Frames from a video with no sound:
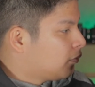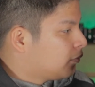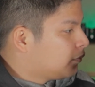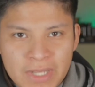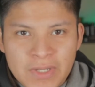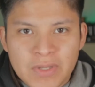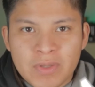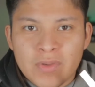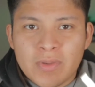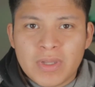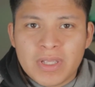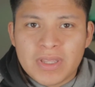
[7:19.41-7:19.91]
I
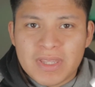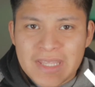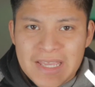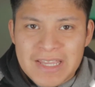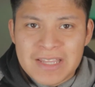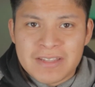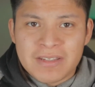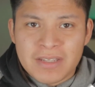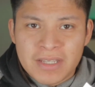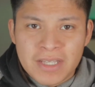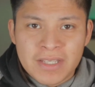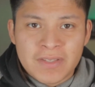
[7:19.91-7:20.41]
do get
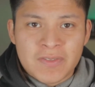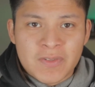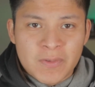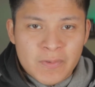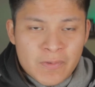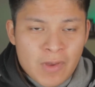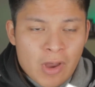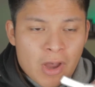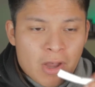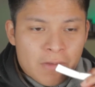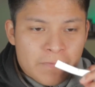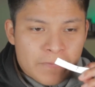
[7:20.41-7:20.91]
that hint
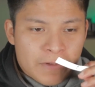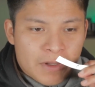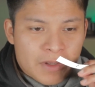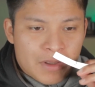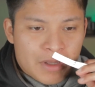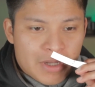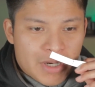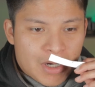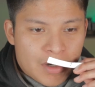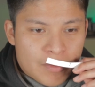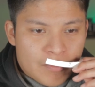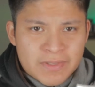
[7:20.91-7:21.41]
of coffee in
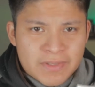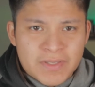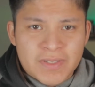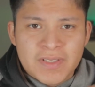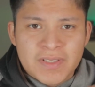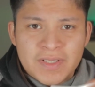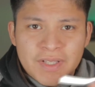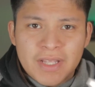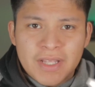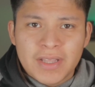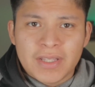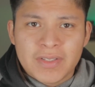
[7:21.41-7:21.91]
there. It's a
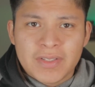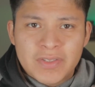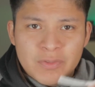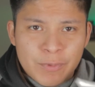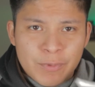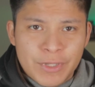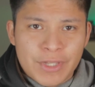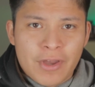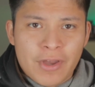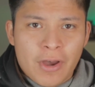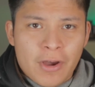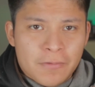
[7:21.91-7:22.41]
slightly
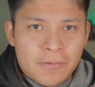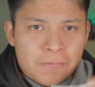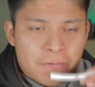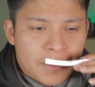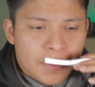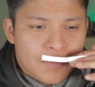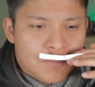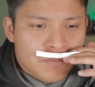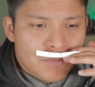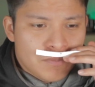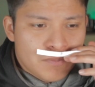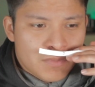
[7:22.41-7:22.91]
sweet
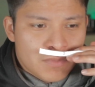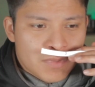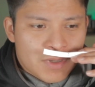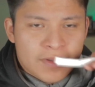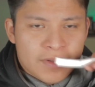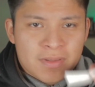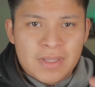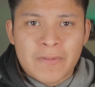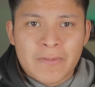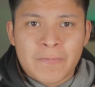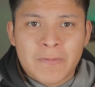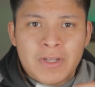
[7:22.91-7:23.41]
coffee,
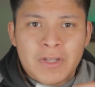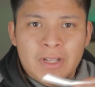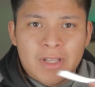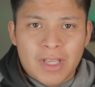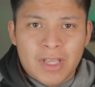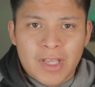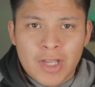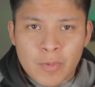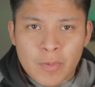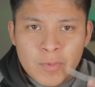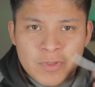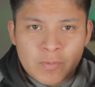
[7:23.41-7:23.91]
and that
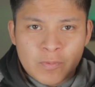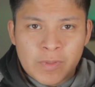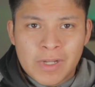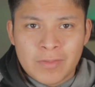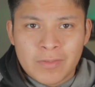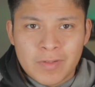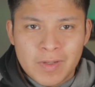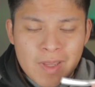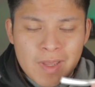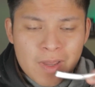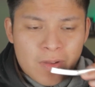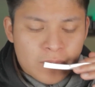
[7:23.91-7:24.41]
vanilla helps
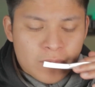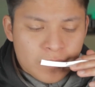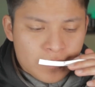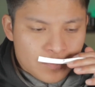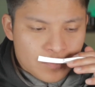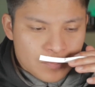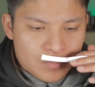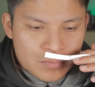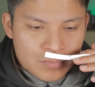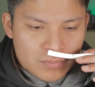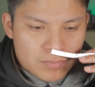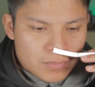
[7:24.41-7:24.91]
round it out.
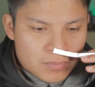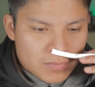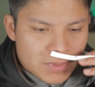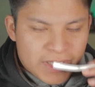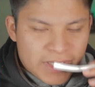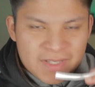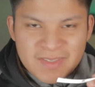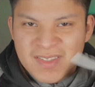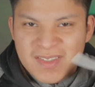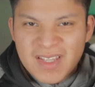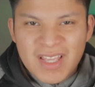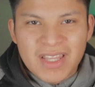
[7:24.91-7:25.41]

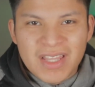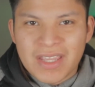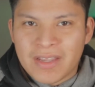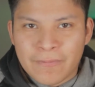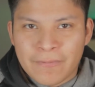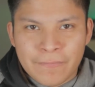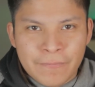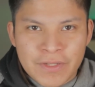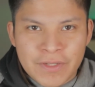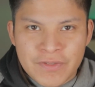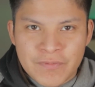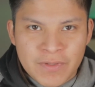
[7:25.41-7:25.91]
It's not like a
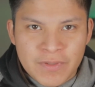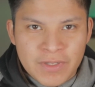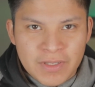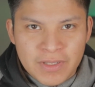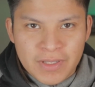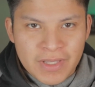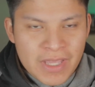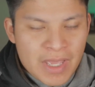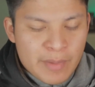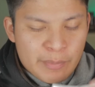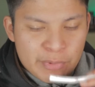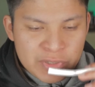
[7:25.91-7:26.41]
French
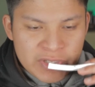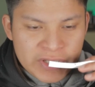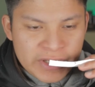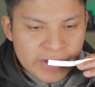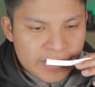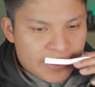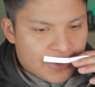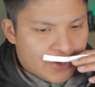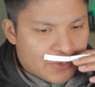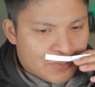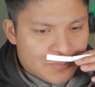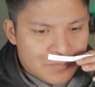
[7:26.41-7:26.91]
vanilla
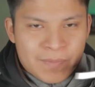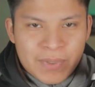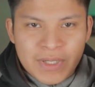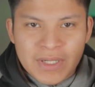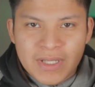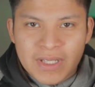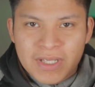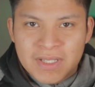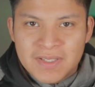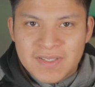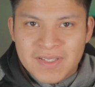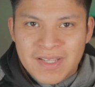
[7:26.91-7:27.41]
cappuccino,
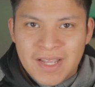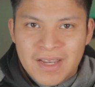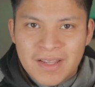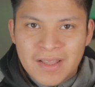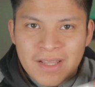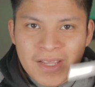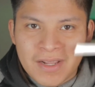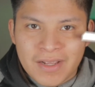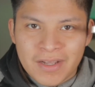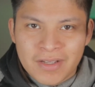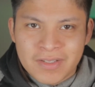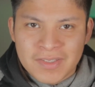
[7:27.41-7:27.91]
but it's kind of
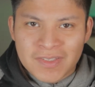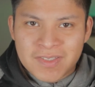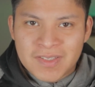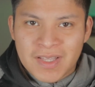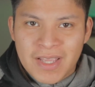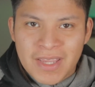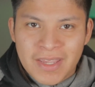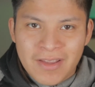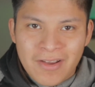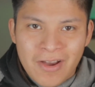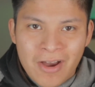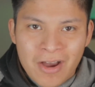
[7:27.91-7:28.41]
like a
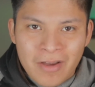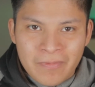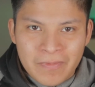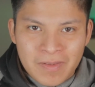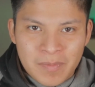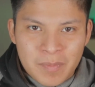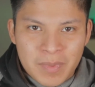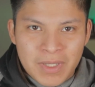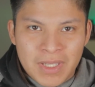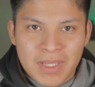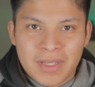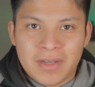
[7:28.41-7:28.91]
slight
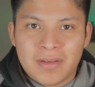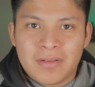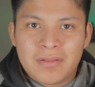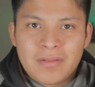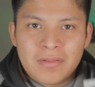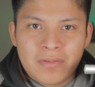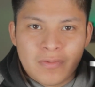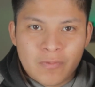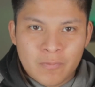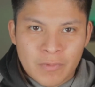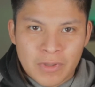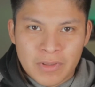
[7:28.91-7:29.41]
coffee bean
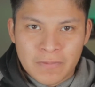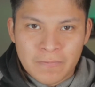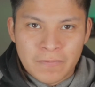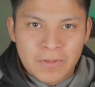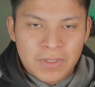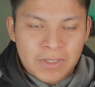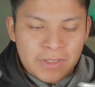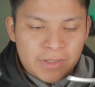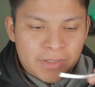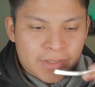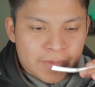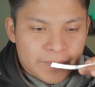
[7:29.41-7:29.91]
with
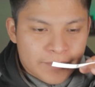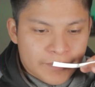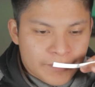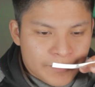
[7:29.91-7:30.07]
vanilla.